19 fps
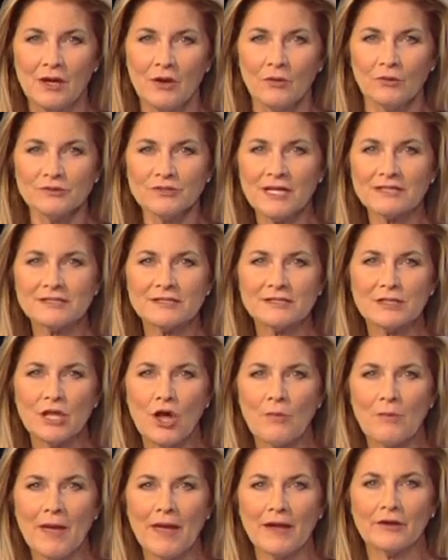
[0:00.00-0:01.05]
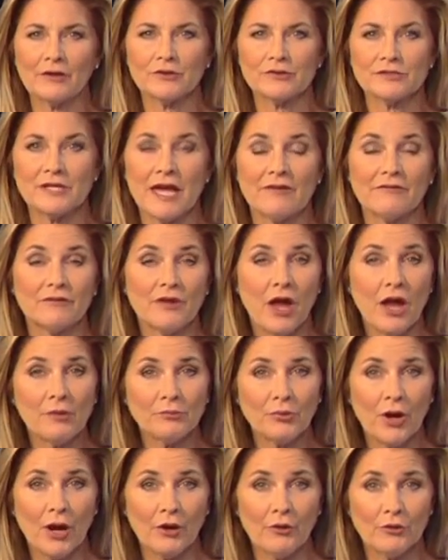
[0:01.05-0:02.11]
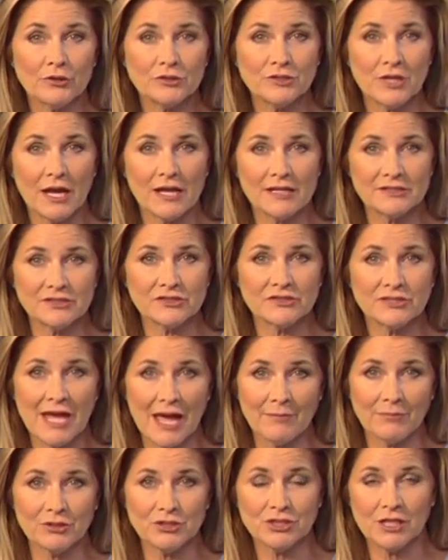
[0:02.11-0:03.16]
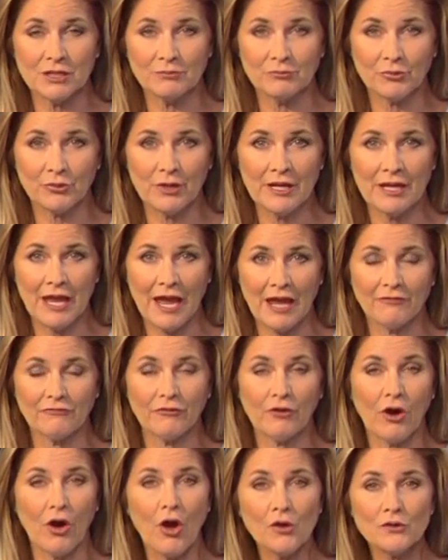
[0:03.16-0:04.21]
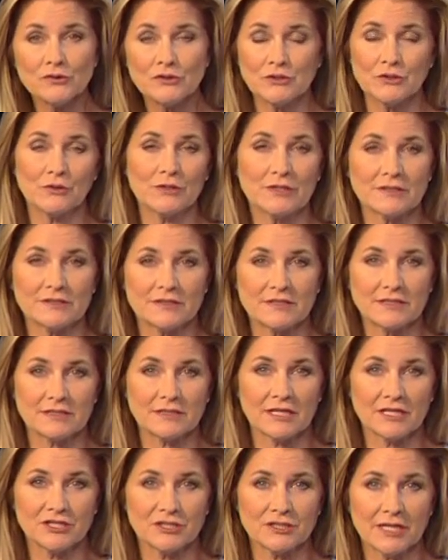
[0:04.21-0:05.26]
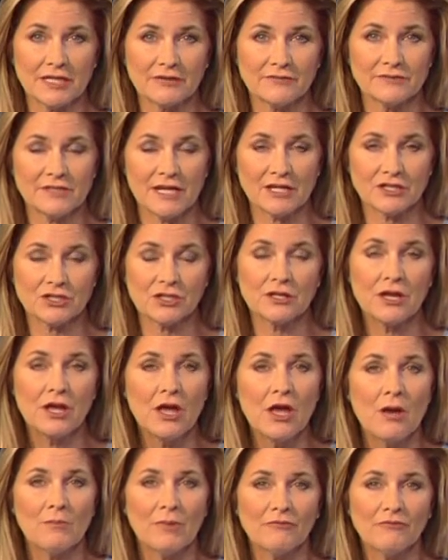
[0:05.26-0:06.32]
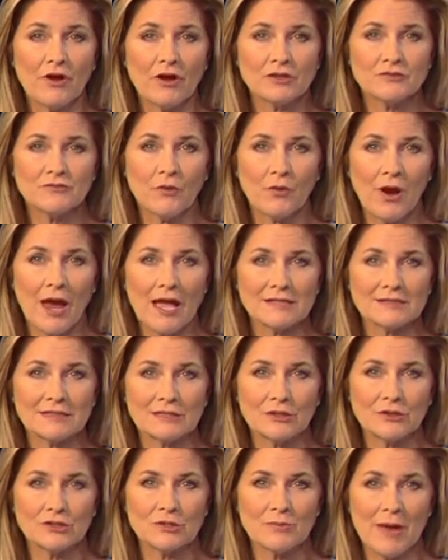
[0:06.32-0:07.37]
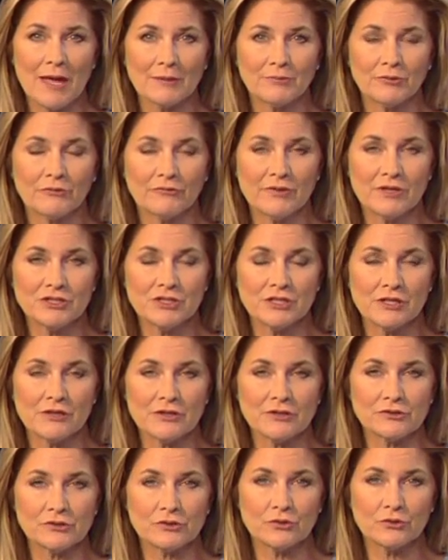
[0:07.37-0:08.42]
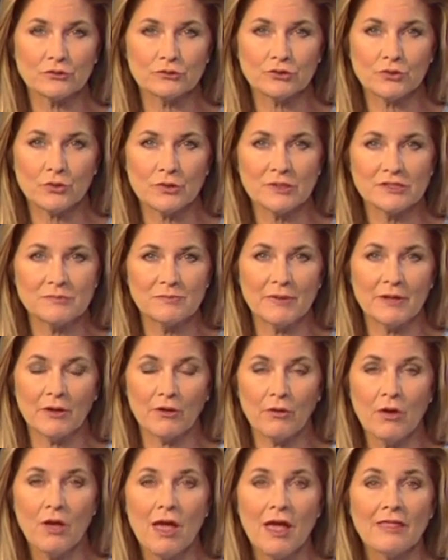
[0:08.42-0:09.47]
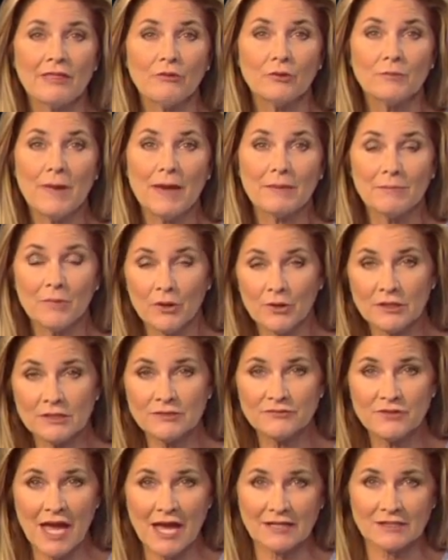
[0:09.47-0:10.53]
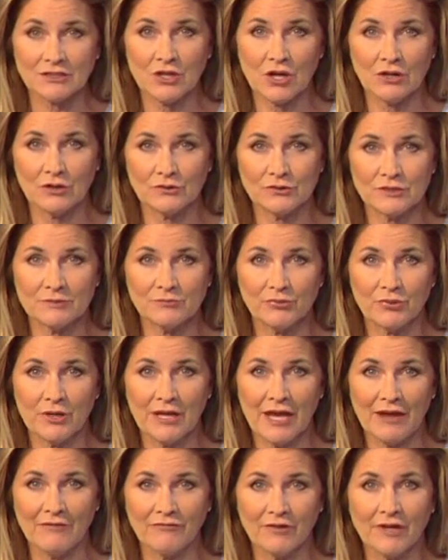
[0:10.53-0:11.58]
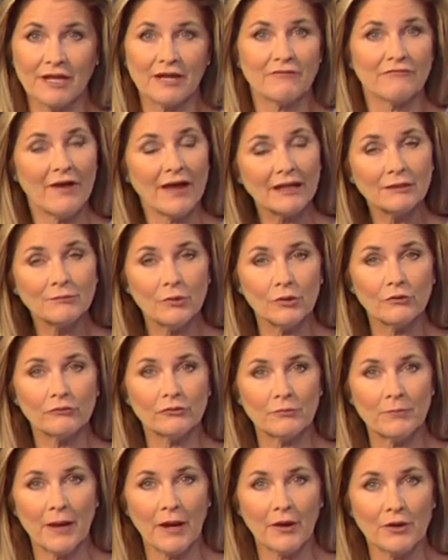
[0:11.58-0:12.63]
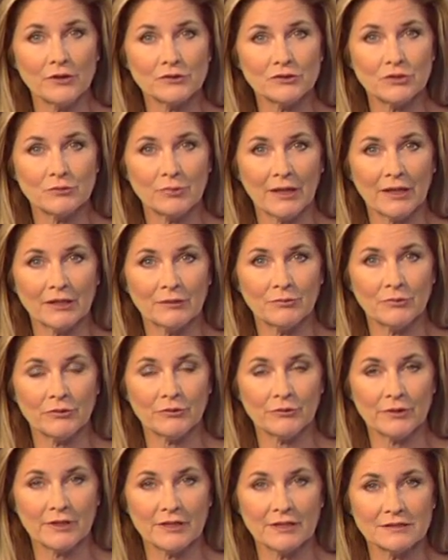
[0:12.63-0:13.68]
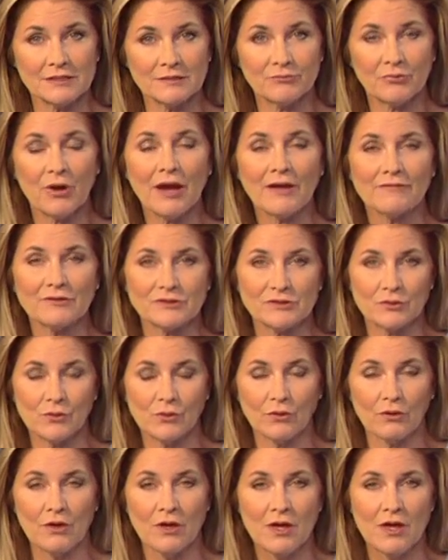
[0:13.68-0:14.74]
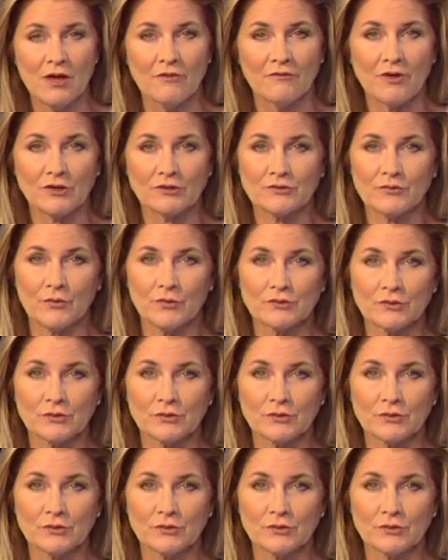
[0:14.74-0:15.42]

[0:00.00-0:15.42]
Well, Texas lawmakers have not prioritized establishing pre-K for all students this legislative session, but Fox 4 has learned about a provision in the school choice bill that would make millions of tax dollars in pre-K funding available for parents who plan to put their kids in private school. Fox 4's